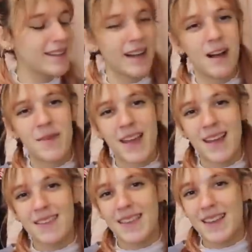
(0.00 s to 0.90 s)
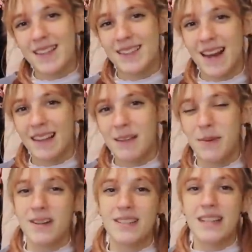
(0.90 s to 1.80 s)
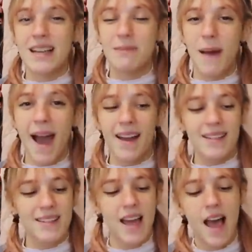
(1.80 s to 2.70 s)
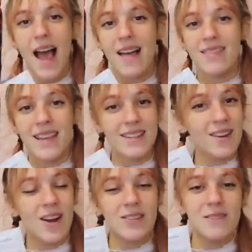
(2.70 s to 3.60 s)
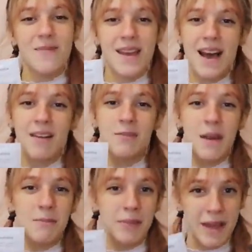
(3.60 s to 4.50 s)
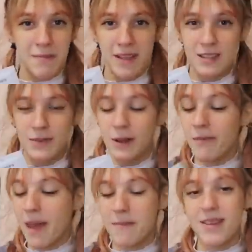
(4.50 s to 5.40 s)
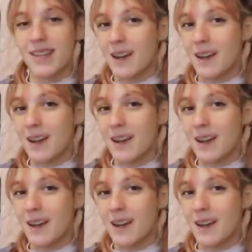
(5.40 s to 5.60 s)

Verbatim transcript: they come in these daily personalized packs and these are also made out of a plant-based film that makes it